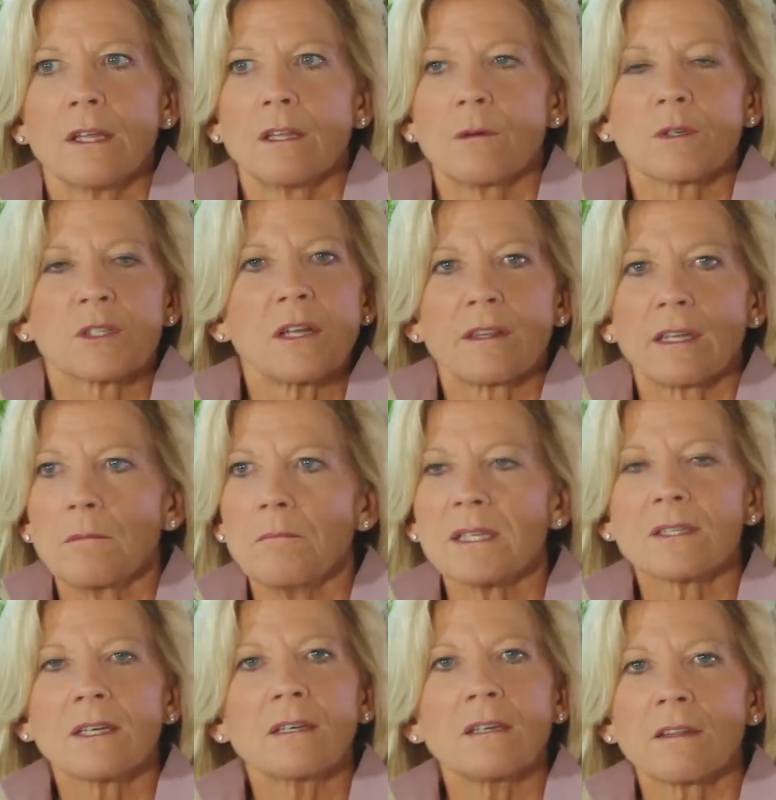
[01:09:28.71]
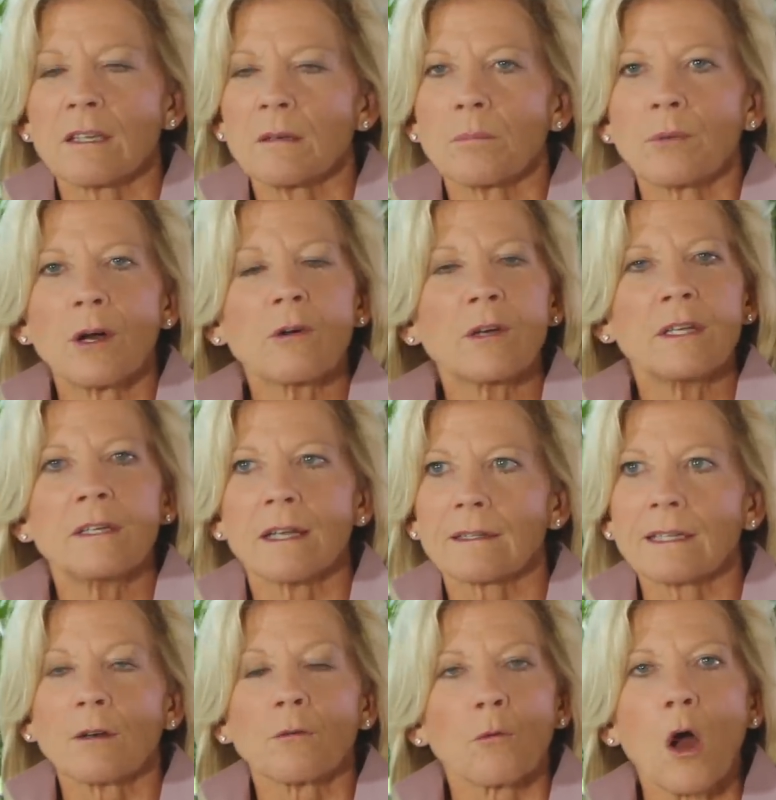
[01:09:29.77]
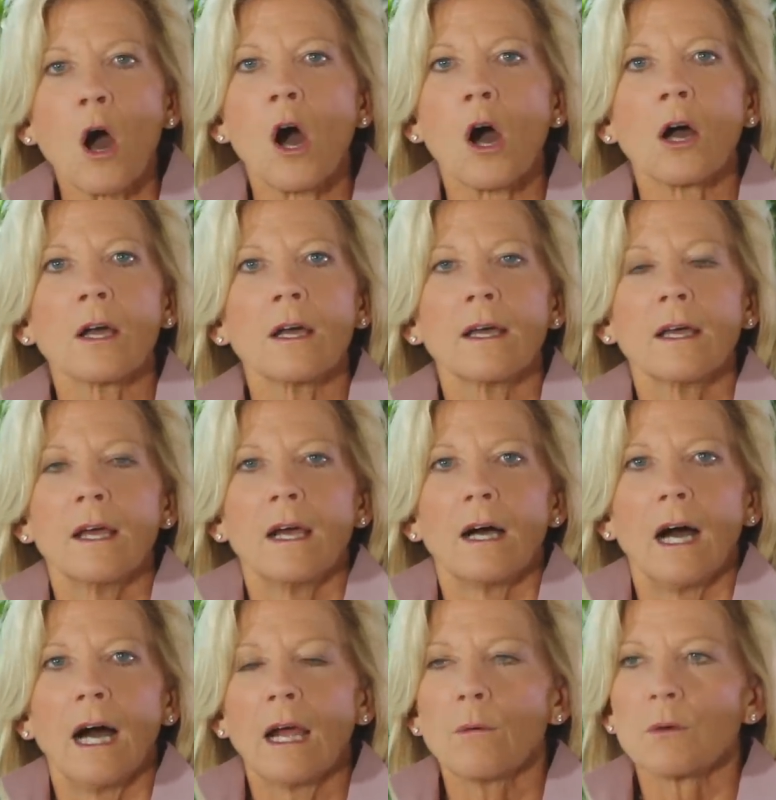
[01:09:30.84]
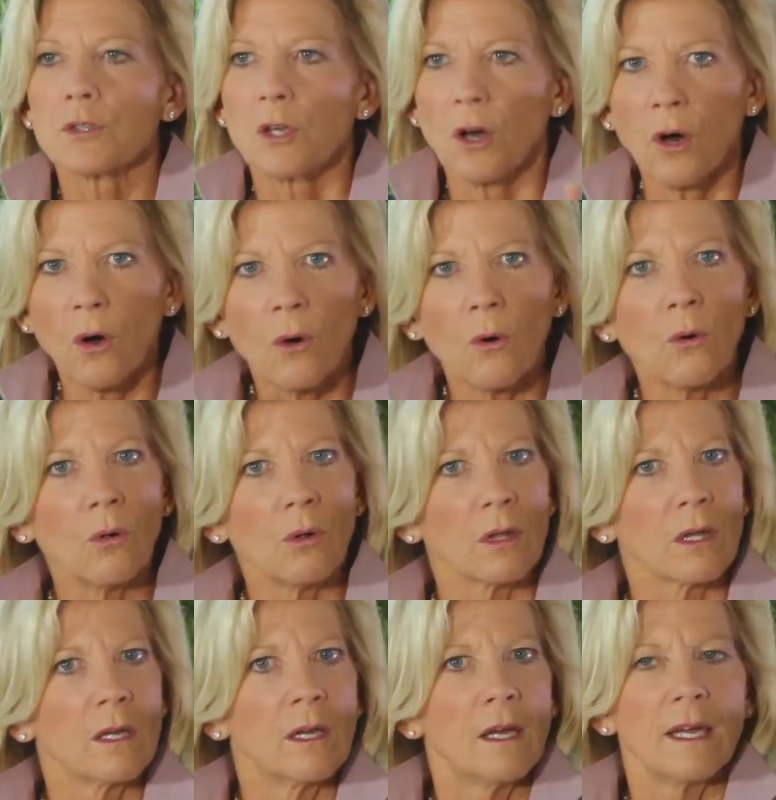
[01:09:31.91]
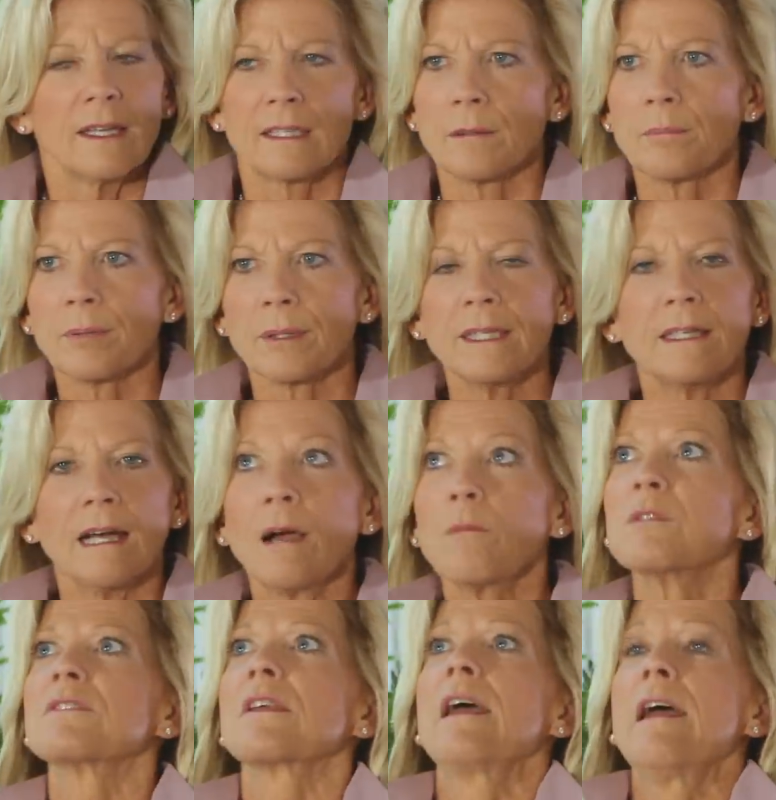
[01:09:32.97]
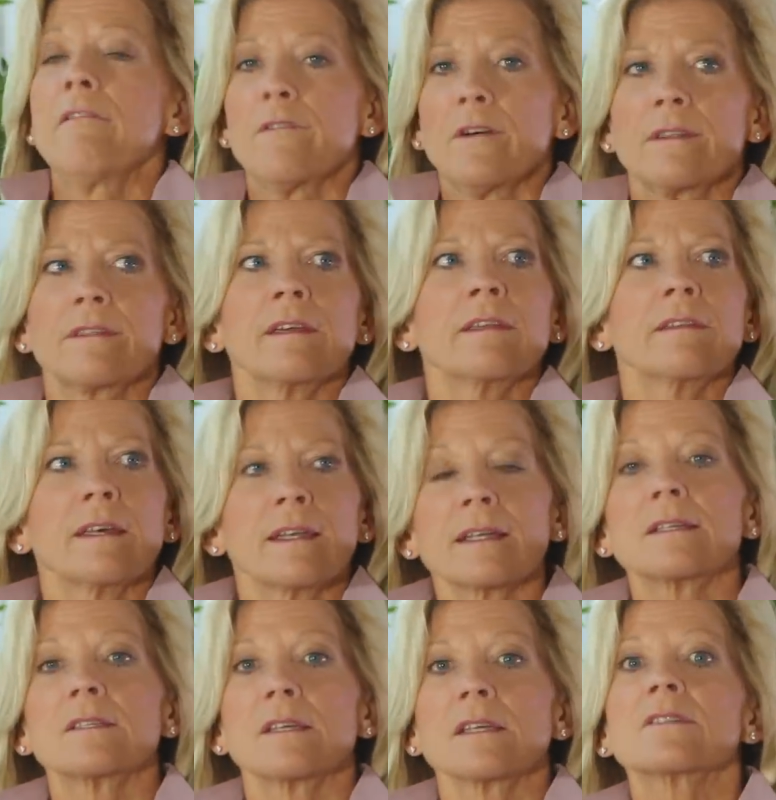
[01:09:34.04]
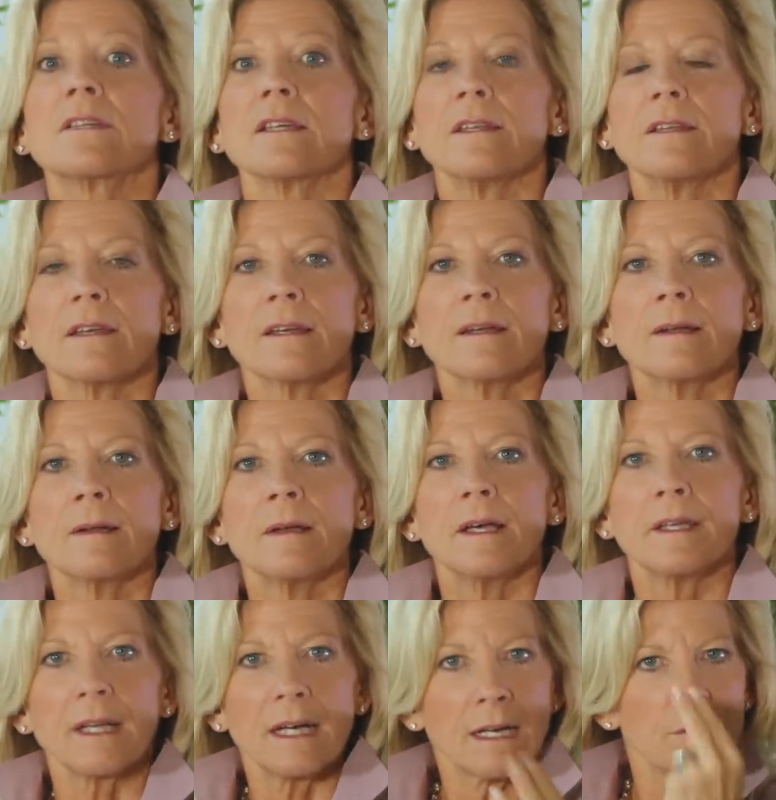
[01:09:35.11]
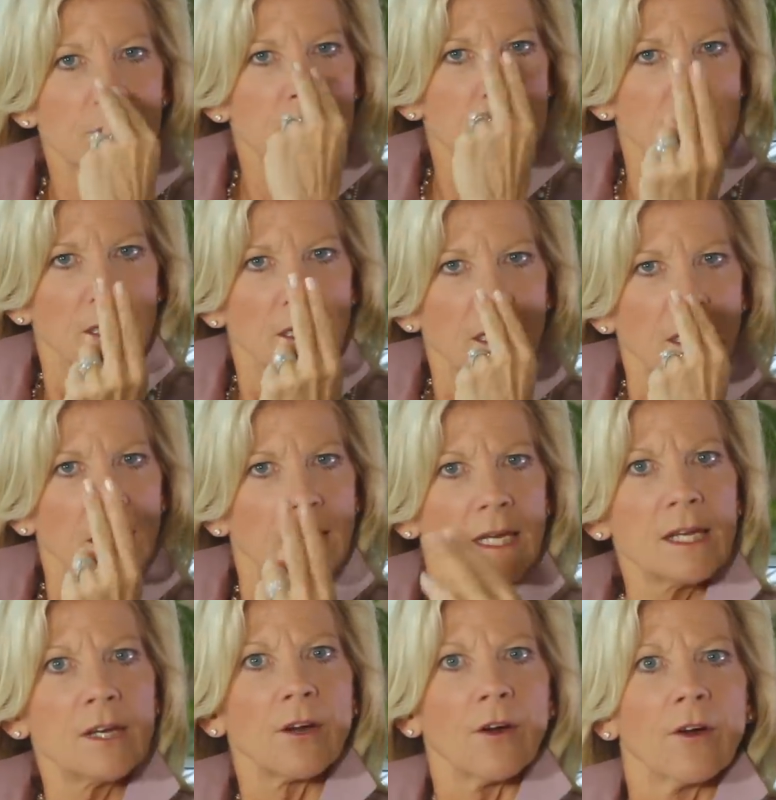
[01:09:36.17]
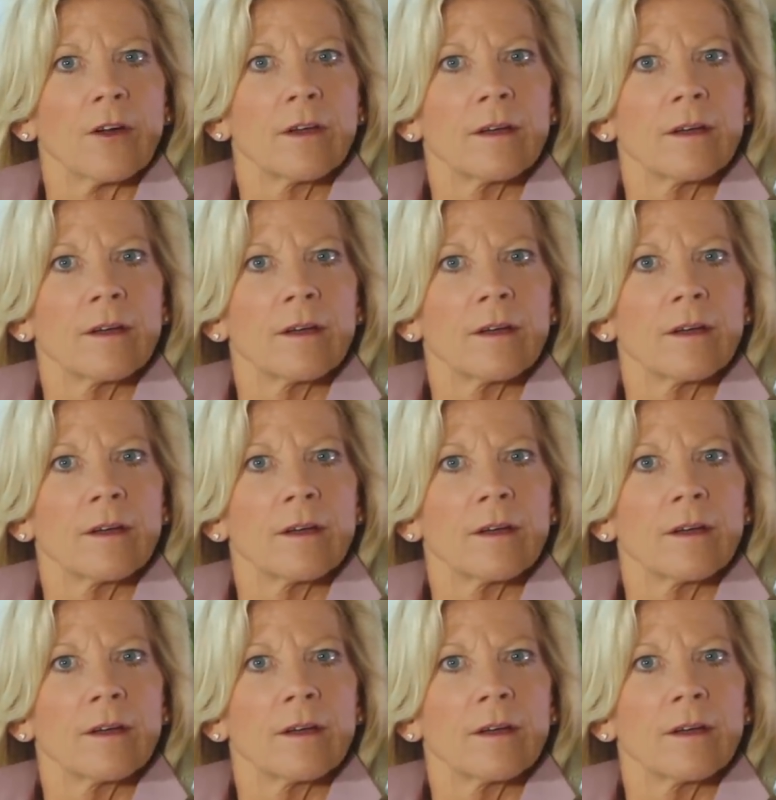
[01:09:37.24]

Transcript: There was nothing missing, nothing broken, nothing wrong. I was whole and complete. I was everything that existed, and I was here.